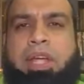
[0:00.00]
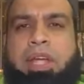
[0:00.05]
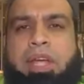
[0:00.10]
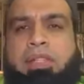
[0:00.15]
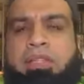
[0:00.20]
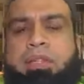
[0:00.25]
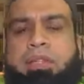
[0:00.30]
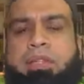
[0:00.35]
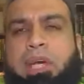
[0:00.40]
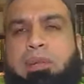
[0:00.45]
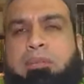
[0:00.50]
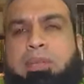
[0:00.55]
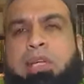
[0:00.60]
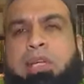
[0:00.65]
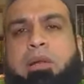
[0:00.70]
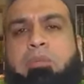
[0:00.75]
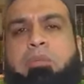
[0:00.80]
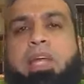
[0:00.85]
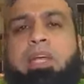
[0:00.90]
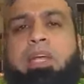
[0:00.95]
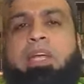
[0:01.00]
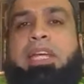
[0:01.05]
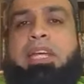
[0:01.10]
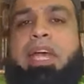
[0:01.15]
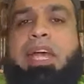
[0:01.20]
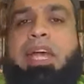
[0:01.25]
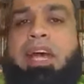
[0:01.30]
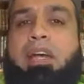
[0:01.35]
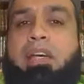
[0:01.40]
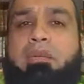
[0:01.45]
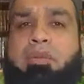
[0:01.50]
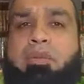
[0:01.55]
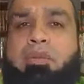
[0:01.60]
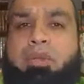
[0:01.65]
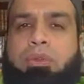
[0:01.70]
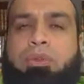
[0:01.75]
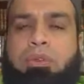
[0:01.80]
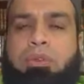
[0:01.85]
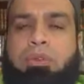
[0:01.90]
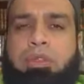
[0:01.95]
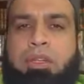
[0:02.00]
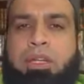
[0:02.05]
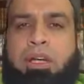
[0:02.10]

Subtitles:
and do not become like an animal."